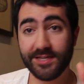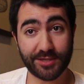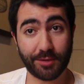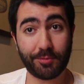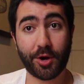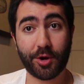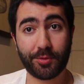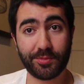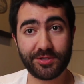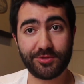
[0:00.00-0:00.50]
So
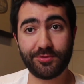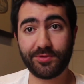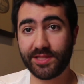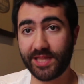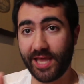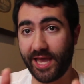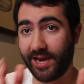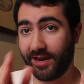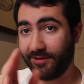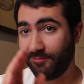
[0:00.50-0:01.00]
I'm gonna be
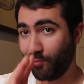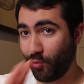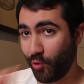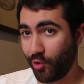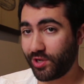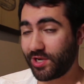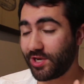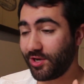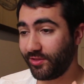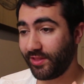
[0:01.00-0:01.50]
doing that. I'm
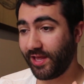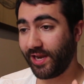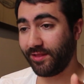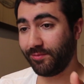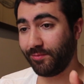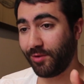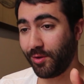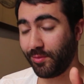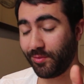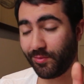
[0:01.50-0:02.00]
working on that at
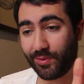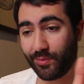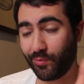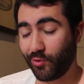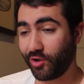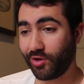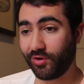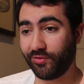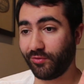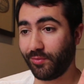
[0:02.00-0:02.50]
the moment. I've been
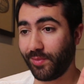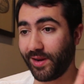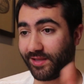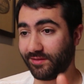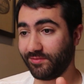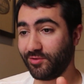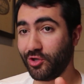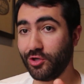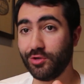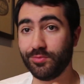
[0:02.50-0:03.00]
working on it for
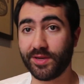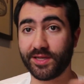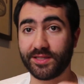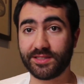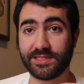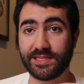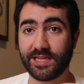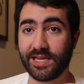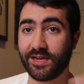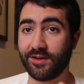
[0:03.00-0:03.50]
about 2
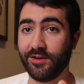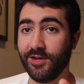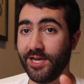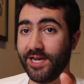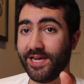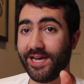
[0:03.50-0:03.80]
months now.